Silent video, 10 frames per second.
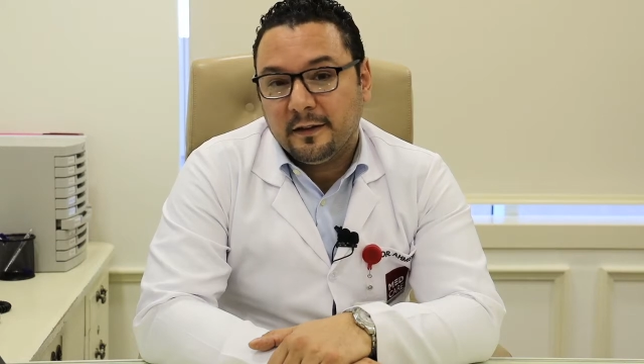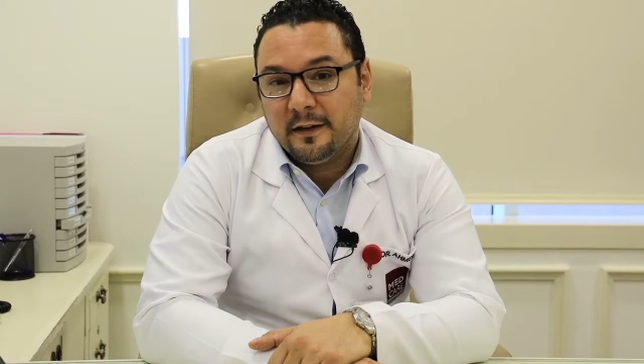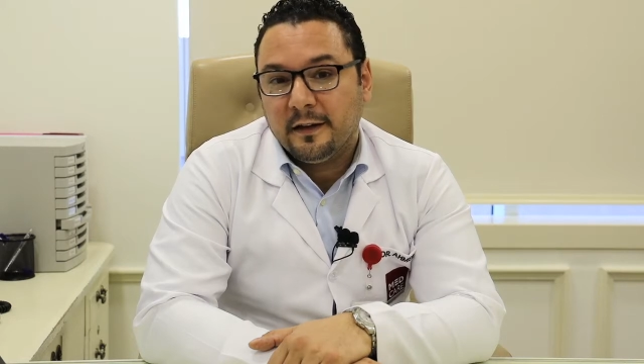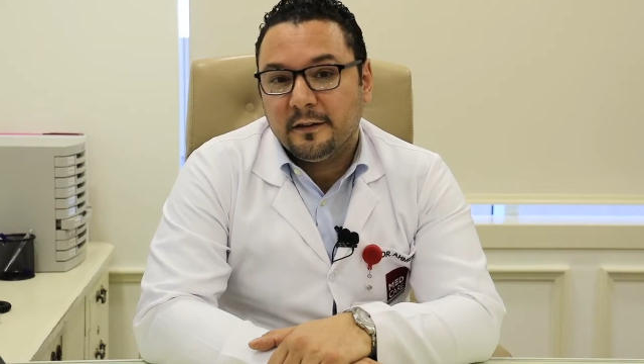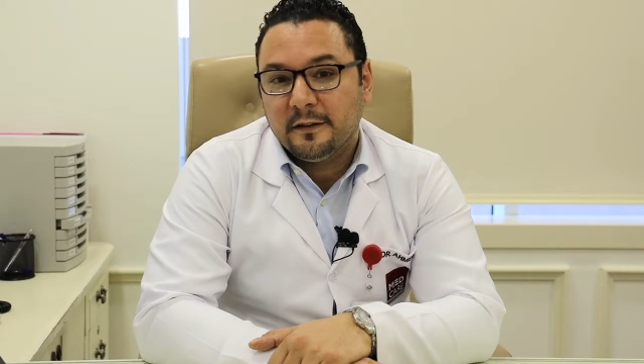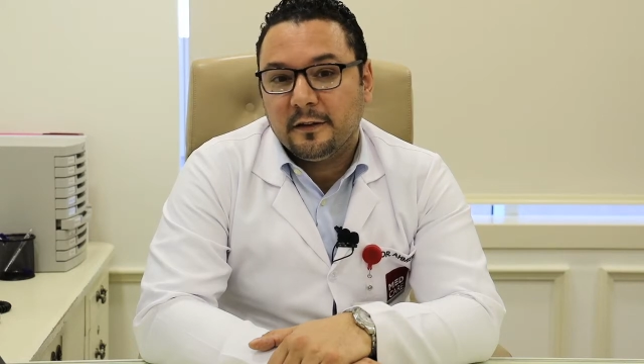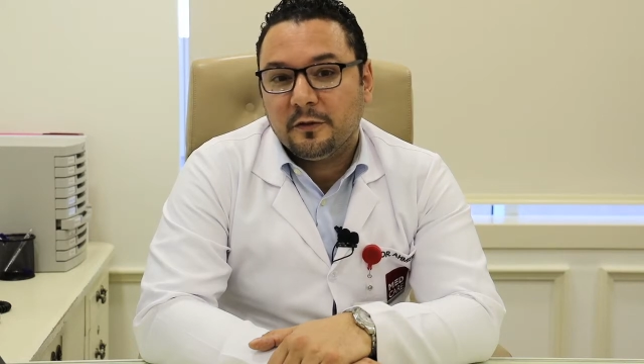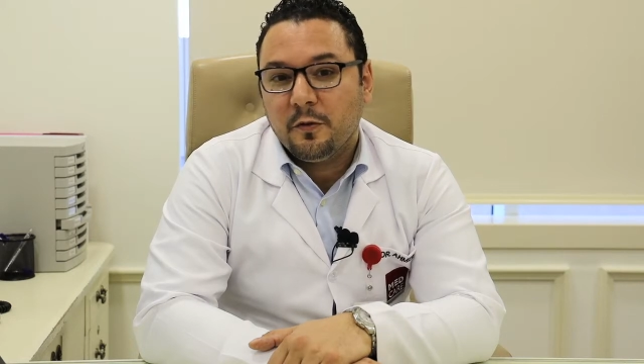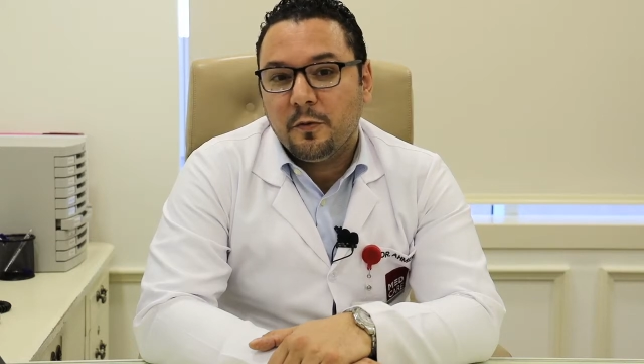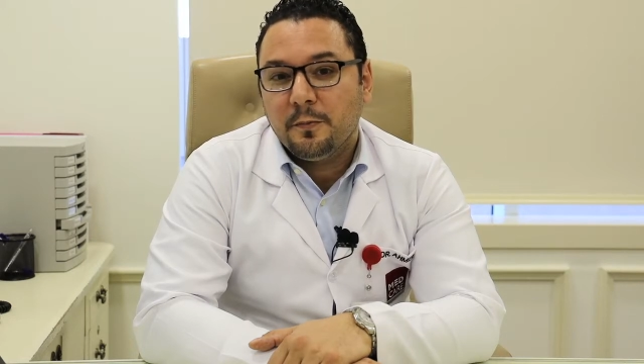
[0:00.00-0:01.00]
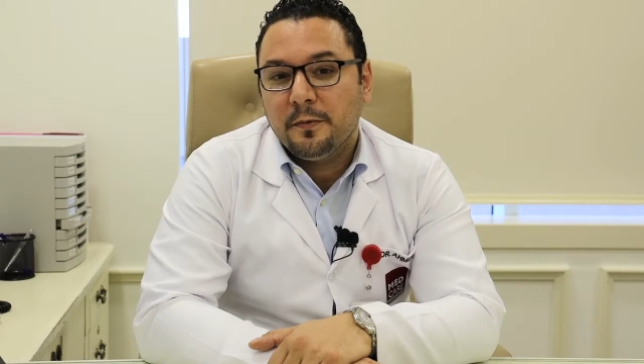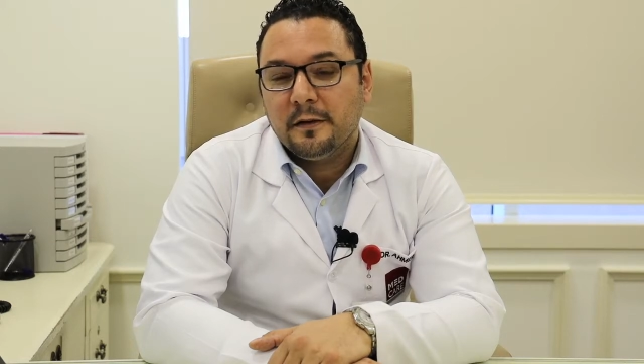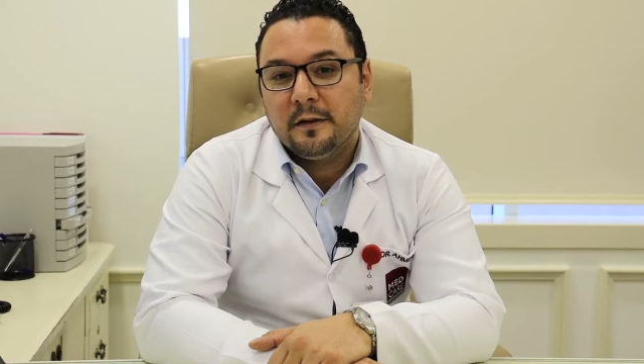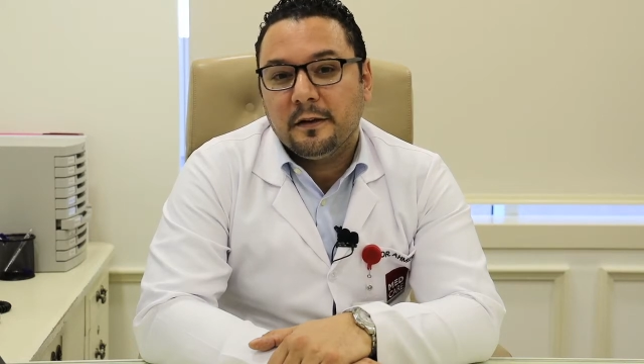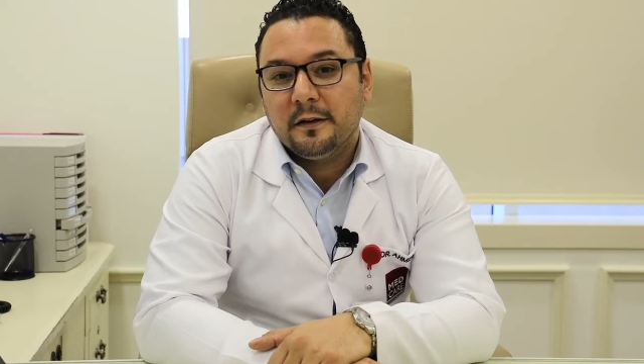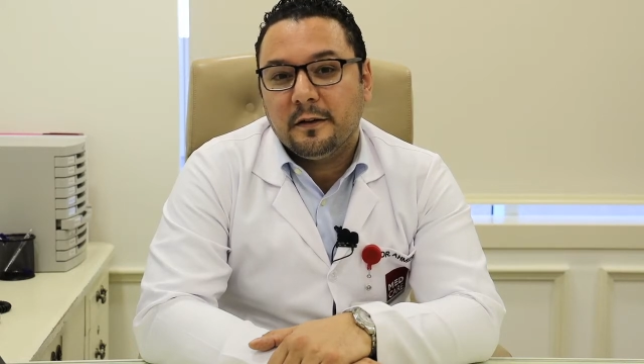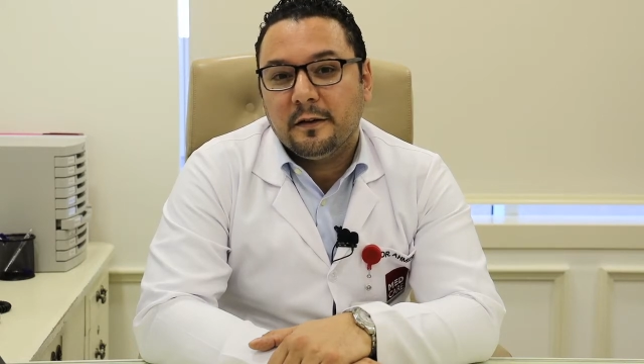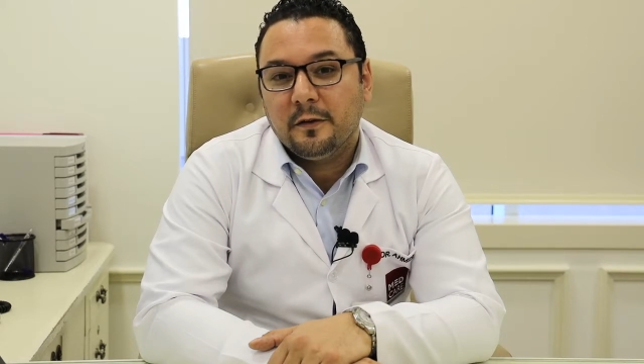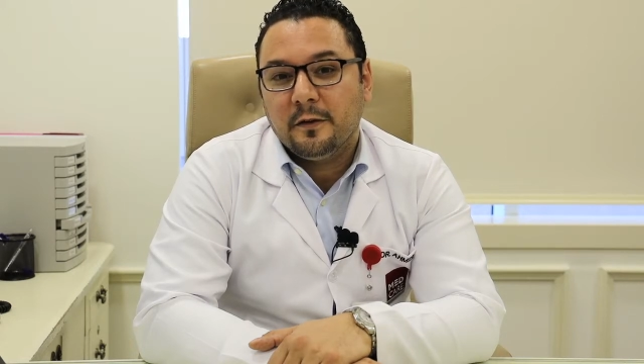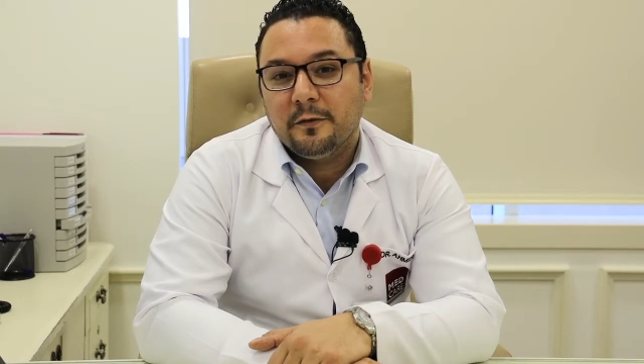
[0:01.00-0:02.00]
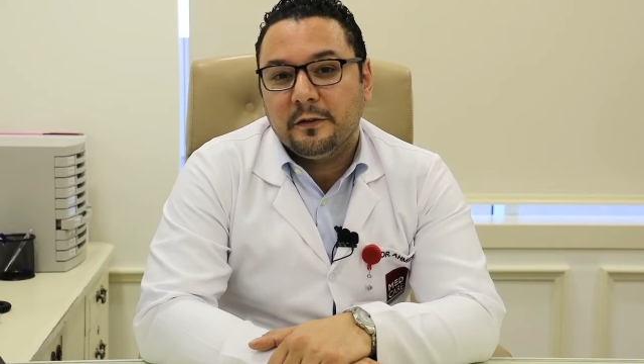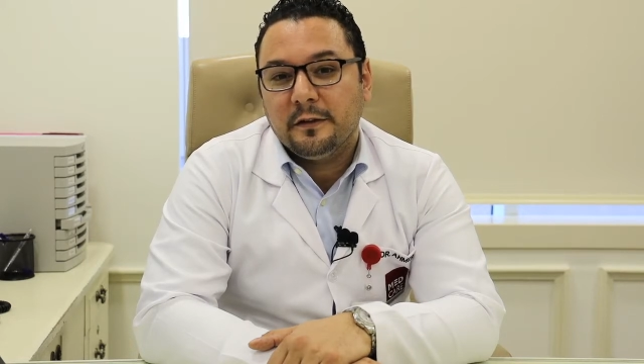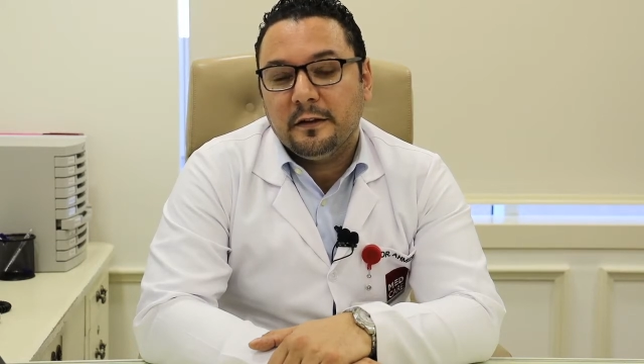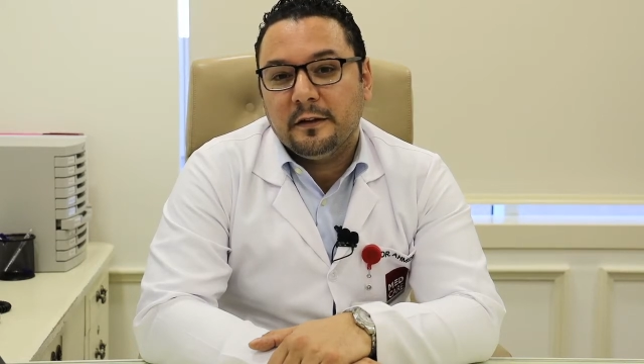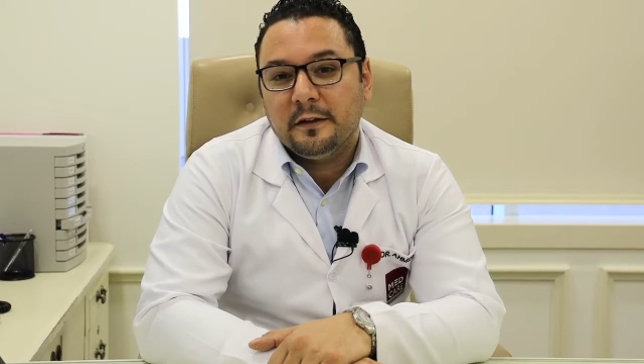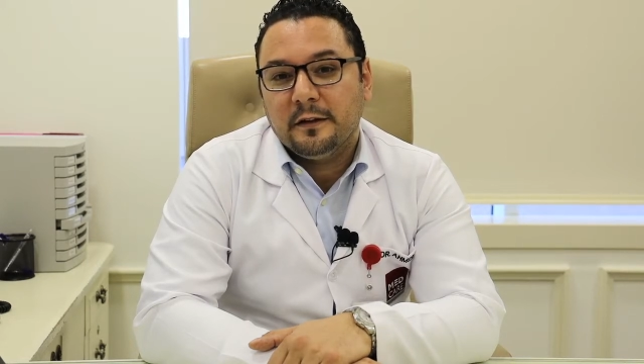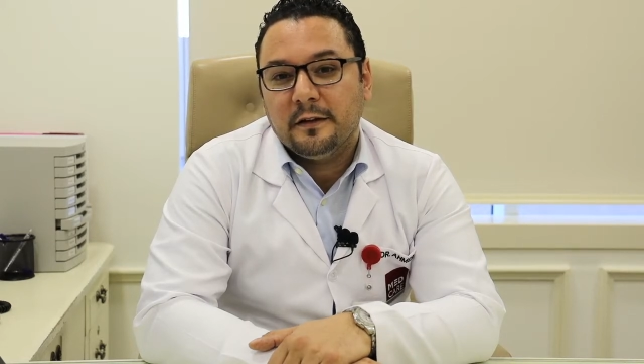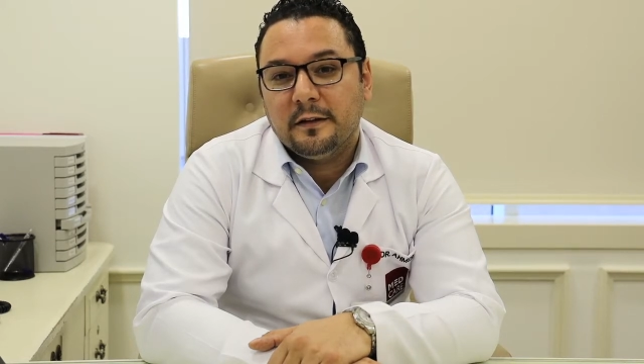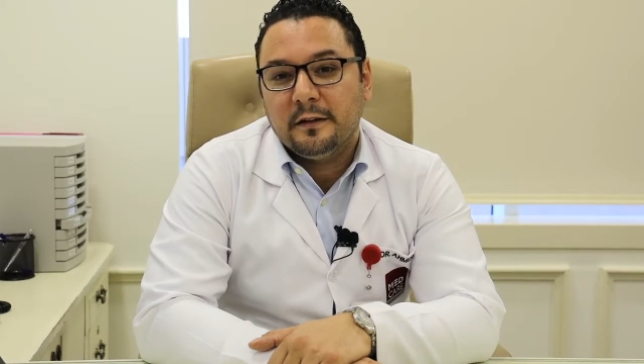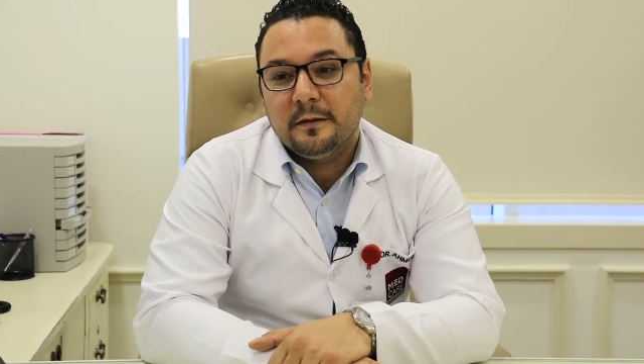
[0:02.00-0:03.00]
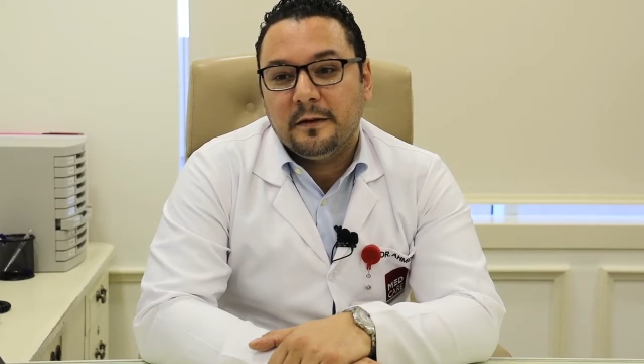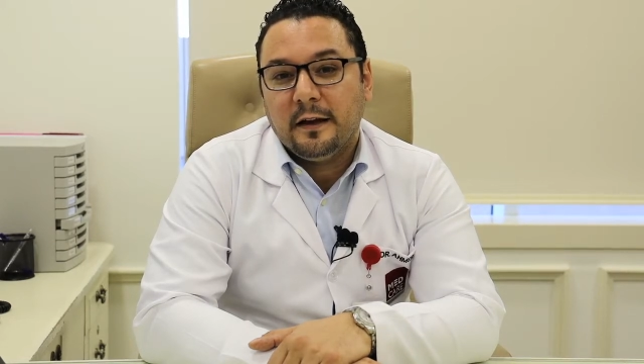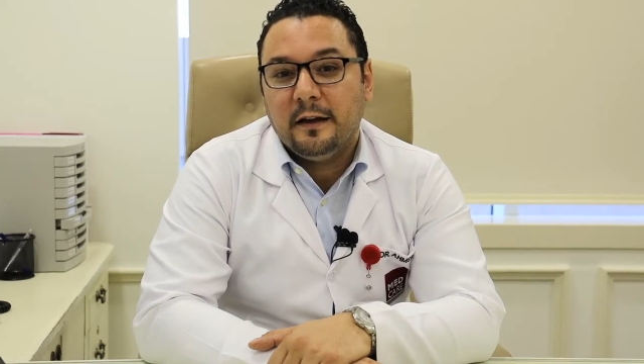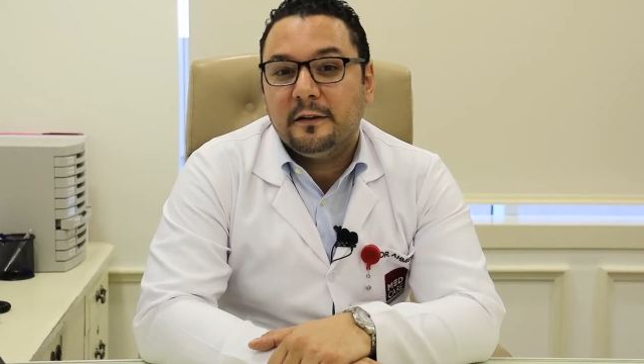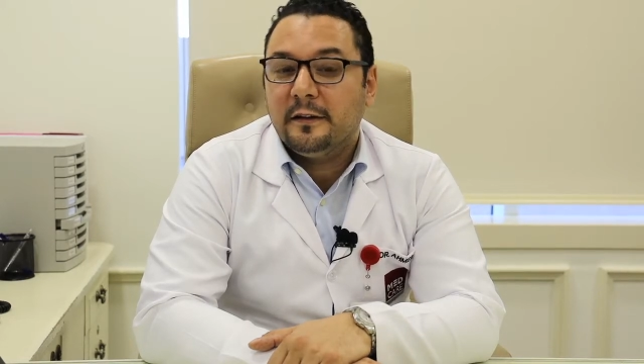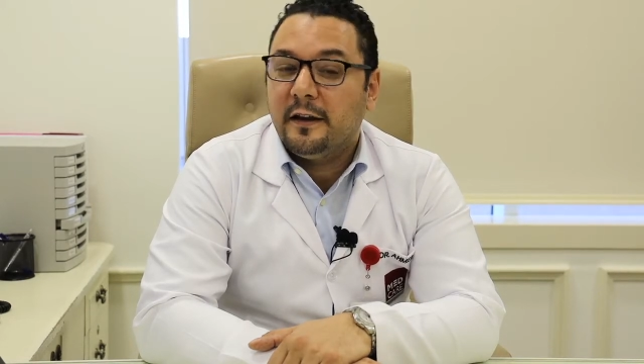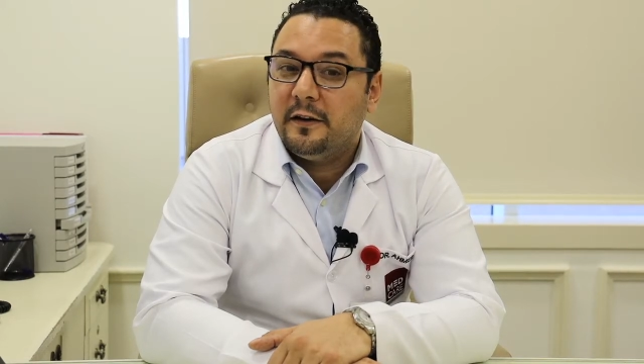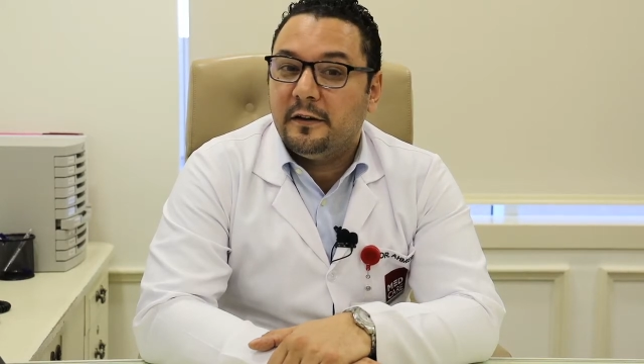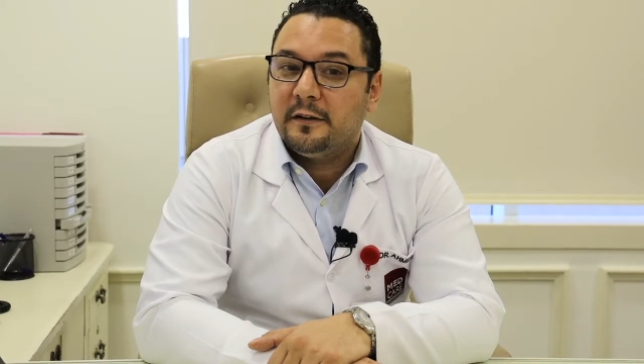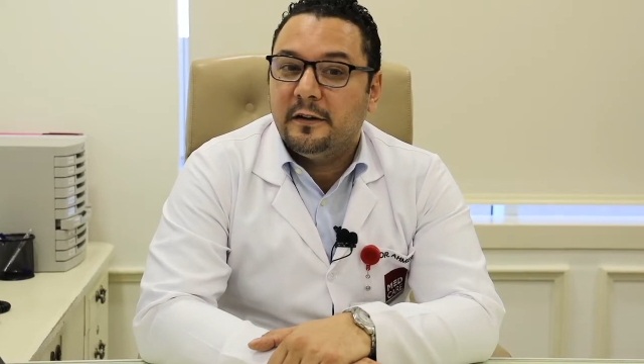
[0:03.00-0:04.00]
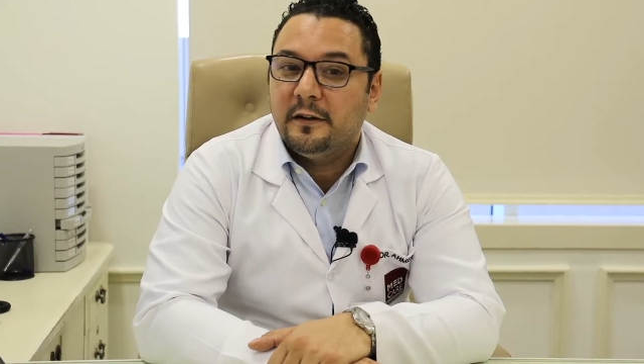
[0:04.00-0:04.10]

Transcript: and the scope of the healthcare